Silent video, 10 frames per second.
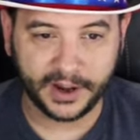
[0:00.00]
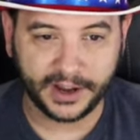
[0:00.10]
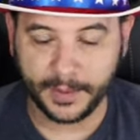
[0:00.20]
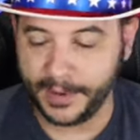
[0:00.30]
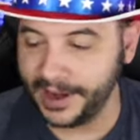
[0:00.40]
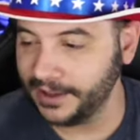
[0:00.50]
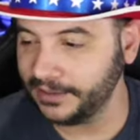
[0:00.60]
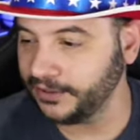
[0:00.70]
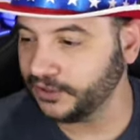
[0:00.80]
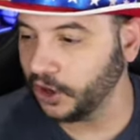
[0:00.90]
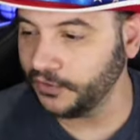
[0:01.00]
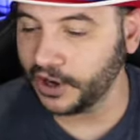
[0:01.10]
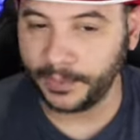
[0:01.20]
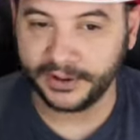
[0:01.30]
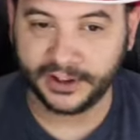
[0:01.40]
inning, immediately served
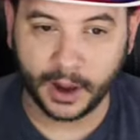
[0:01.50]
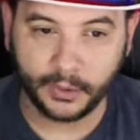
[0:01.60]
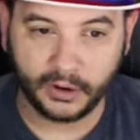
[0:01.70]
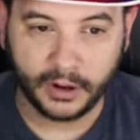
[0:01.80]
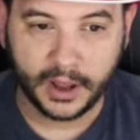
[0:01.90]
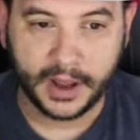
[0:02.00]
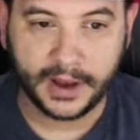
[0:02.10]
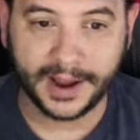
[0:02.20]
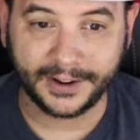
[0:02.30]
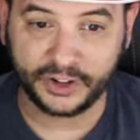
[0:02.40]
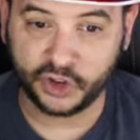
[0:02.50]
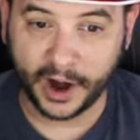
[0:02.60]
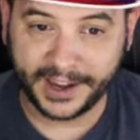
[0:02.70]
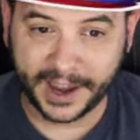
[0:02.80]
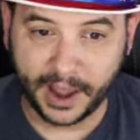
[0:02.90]
up a double, got a
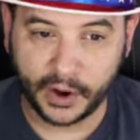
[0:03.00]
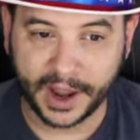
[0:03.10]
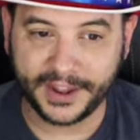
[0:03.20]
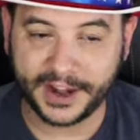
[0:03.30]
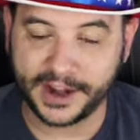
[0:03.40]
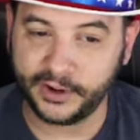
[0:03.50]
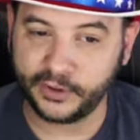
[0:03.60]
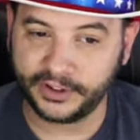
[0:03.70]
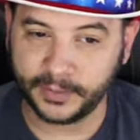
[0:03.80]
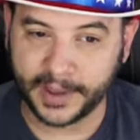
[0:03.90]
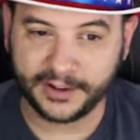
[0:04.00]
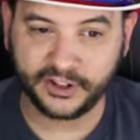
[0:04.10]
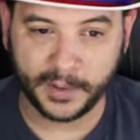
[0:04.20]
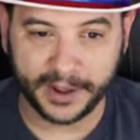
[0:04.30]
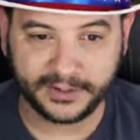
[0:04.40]
strikeout, and then an interesting
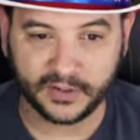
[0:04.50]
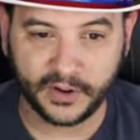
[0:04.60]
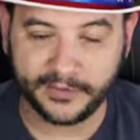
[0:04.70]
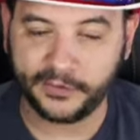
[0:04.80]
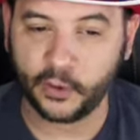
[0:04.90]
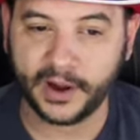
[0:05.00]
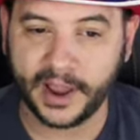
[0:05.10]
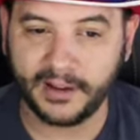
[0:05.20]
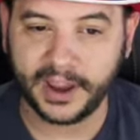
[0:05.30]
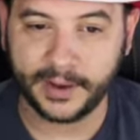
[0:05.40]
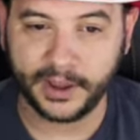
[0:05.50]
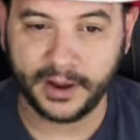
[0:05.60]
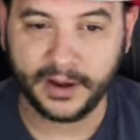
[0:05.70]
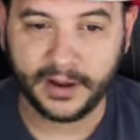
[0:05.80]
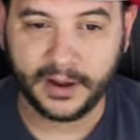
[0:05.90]
matchup. Estevan Florial came
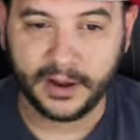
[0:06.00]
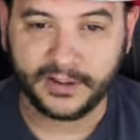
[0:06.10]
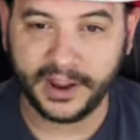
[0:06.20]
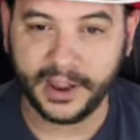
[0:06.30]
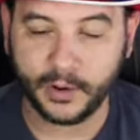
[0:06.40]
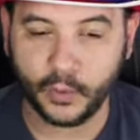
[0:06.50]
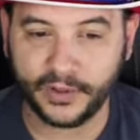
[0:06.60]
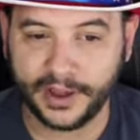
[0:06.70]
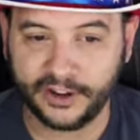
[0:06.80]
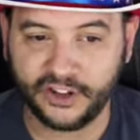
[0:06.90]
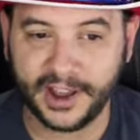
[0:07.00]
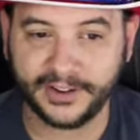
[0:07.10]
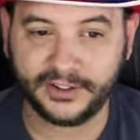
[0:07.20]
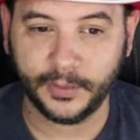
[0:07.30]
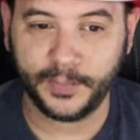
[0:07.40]
in to hit with a
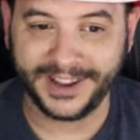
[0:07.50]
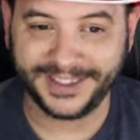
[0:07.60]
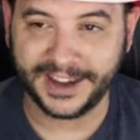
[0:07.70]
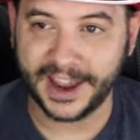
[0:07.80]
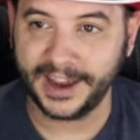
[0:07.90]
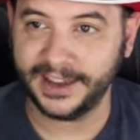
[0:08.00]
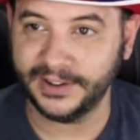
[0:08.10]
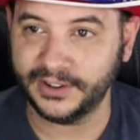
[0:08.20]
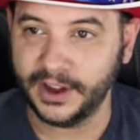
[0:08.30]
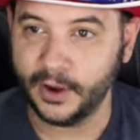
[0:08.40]
chance to beat the Yankees.